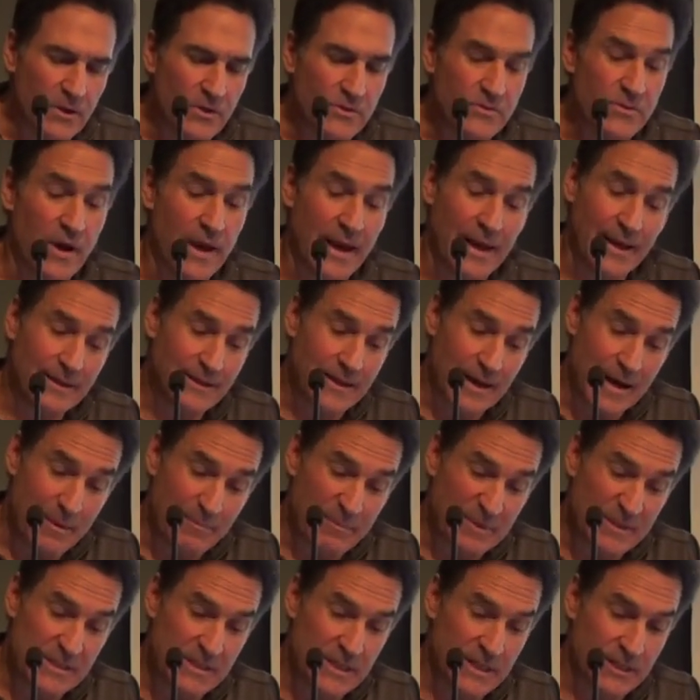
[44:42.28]
So, and
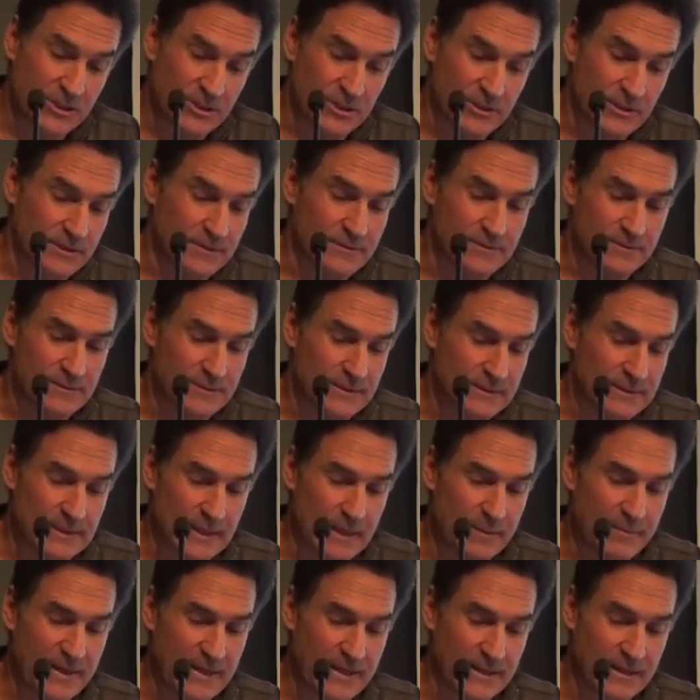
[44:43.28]
composition.
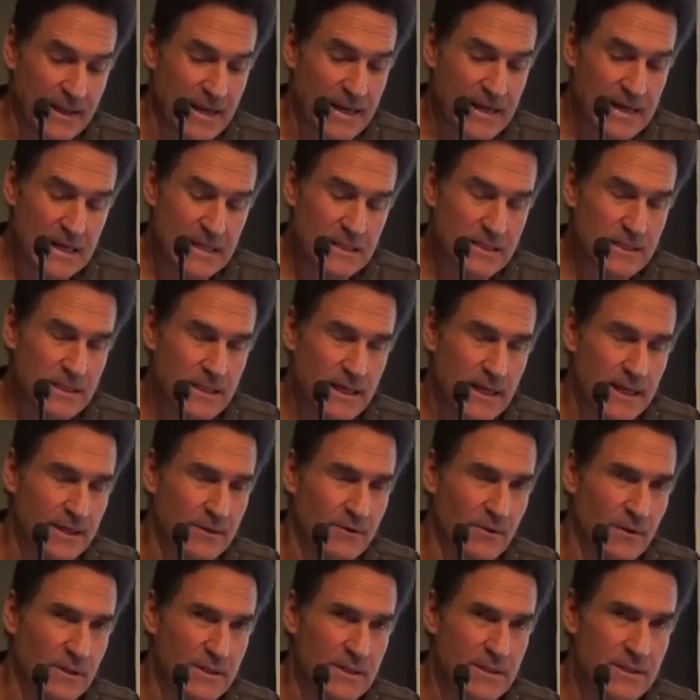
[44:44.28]
I mean, like I
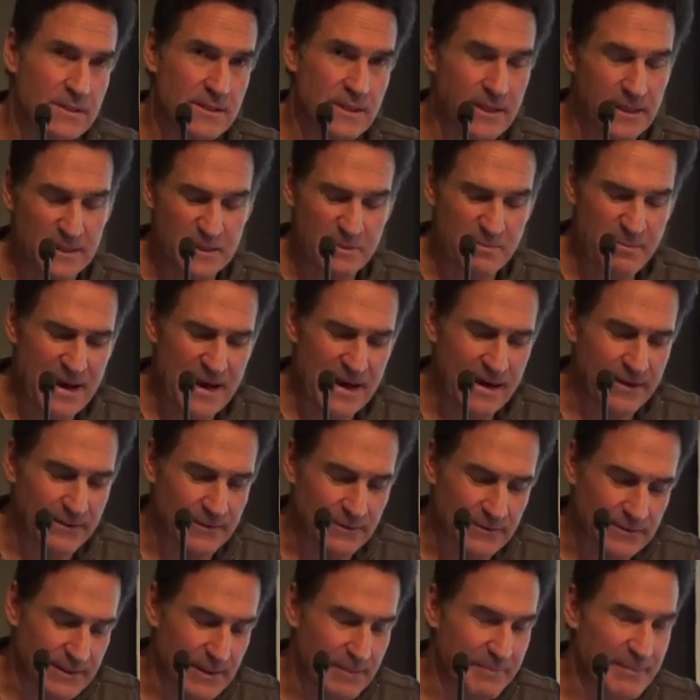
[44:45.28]
said, all these things
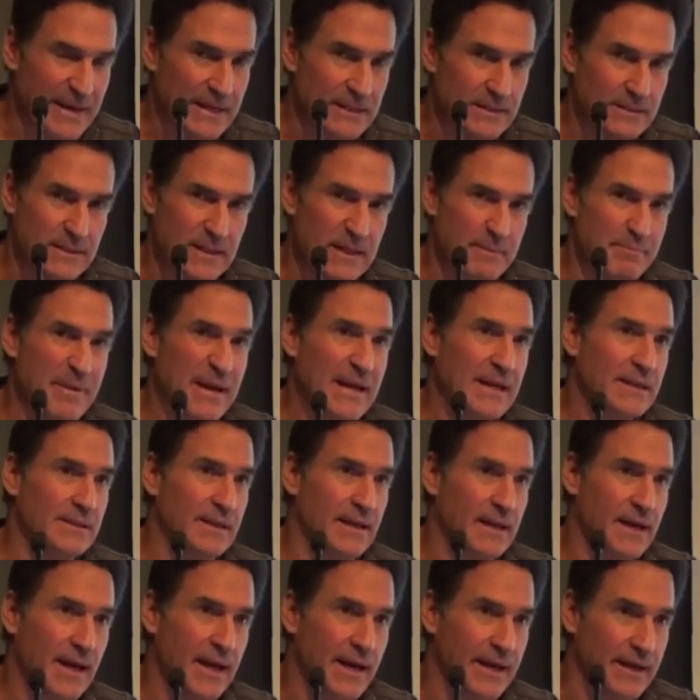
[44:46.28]
matter. They make, they bake
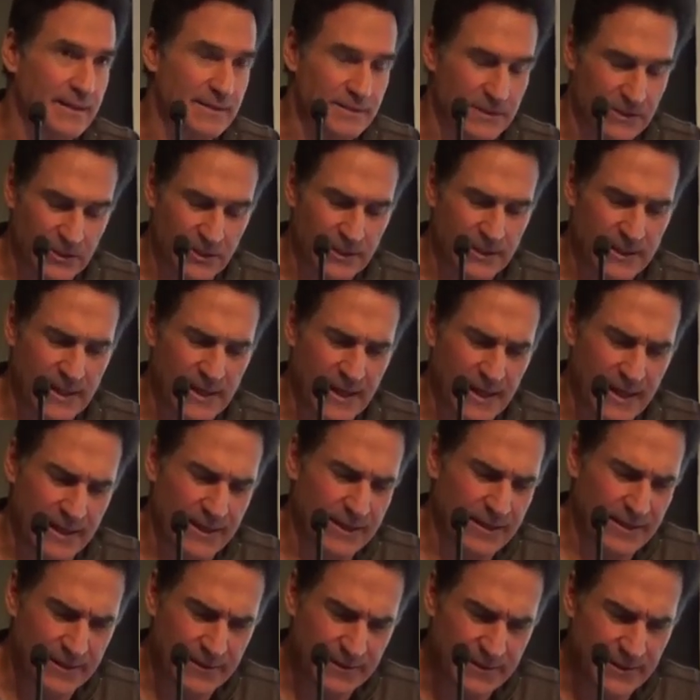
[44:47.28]
the cake, the good cake
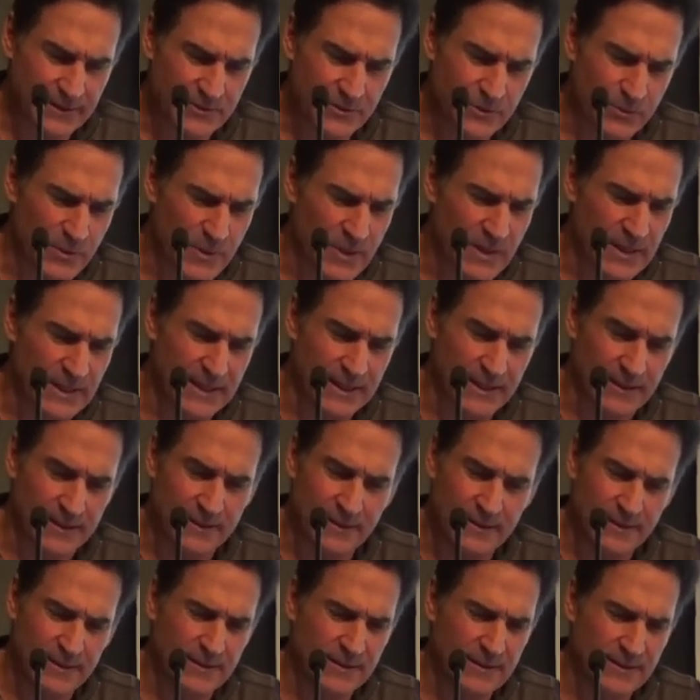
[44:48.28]
that you want to eat.
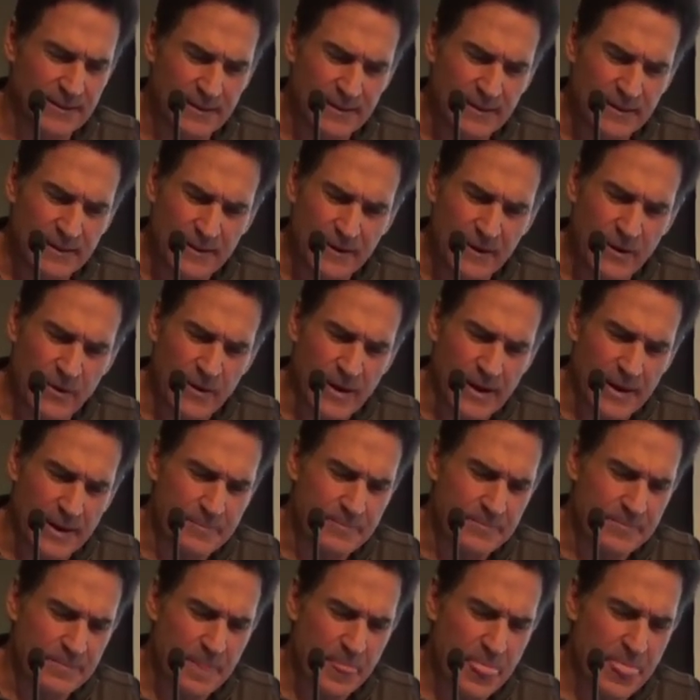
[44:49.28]
Okay,
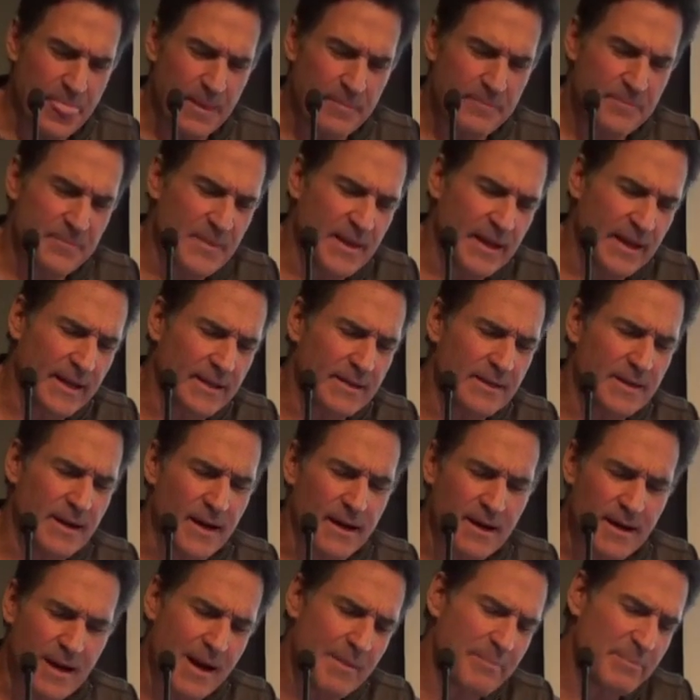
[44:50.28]
and
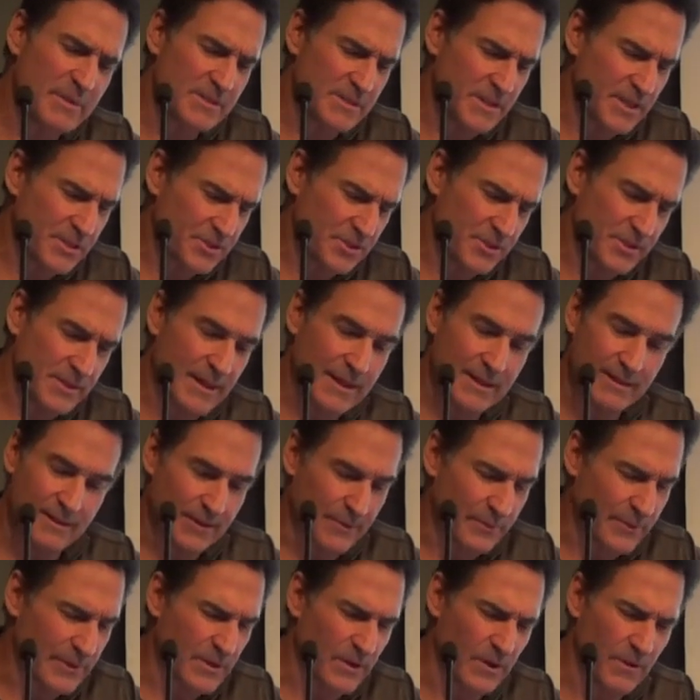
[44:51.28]
yeah, composition, I
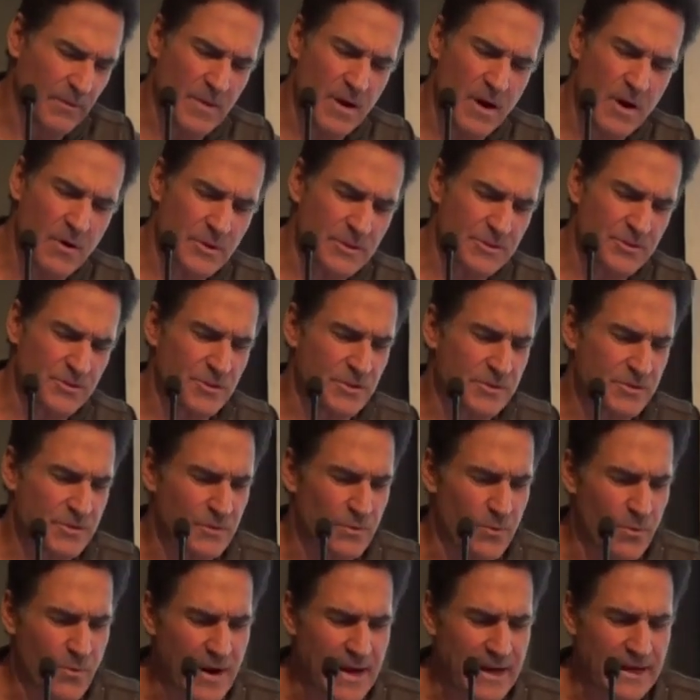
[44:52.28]
think we all know, is just
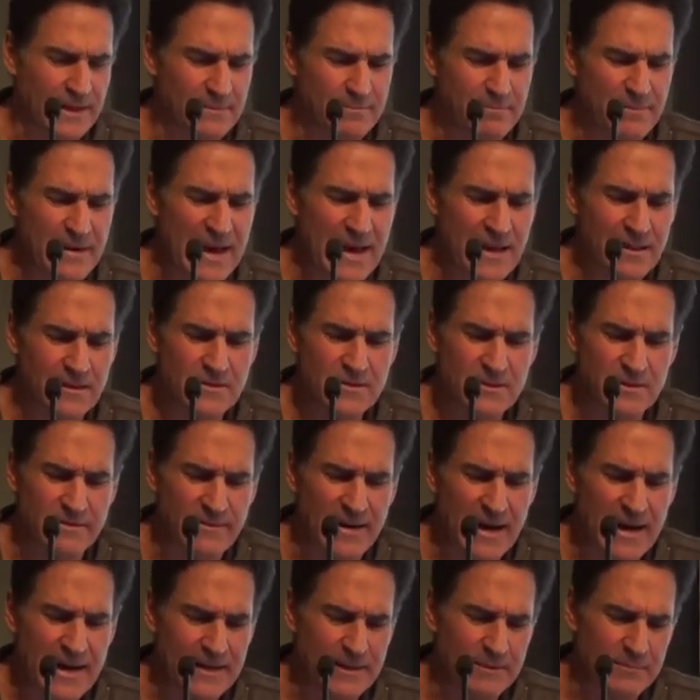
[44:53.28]
the weight and balance
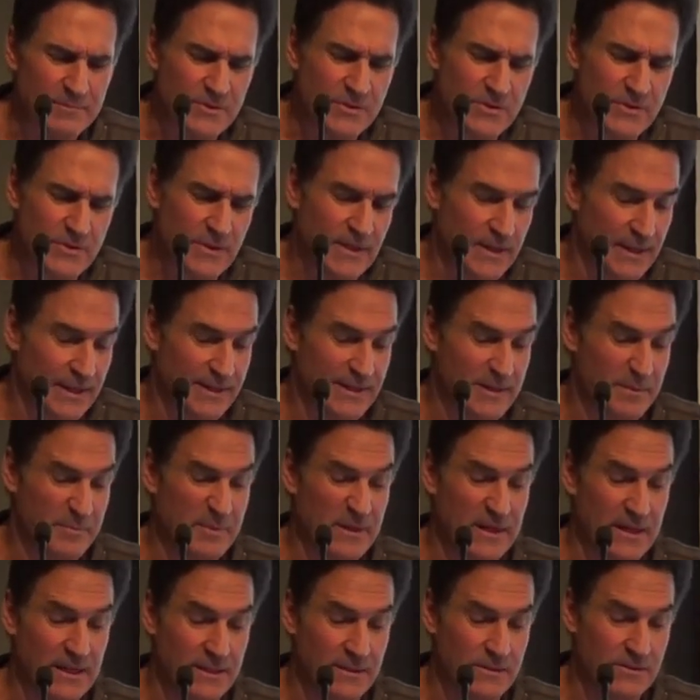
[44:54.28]
of items in the
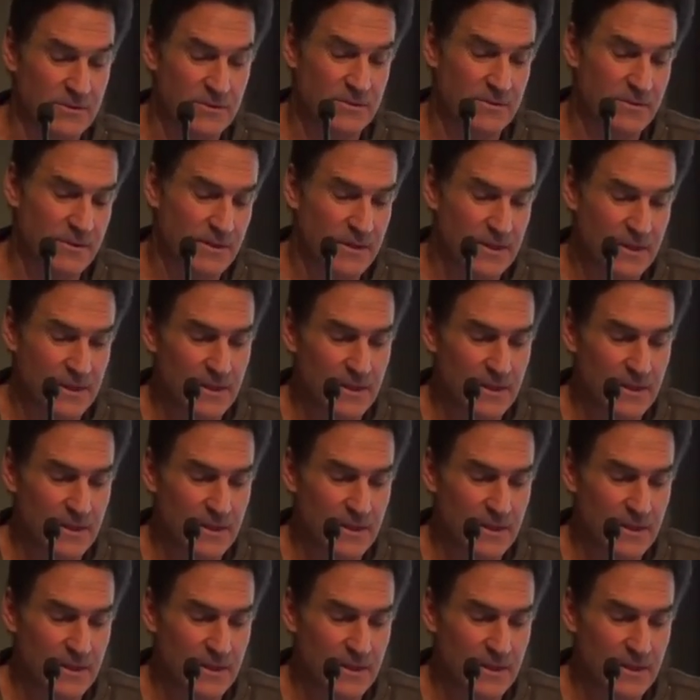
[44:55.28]
piece.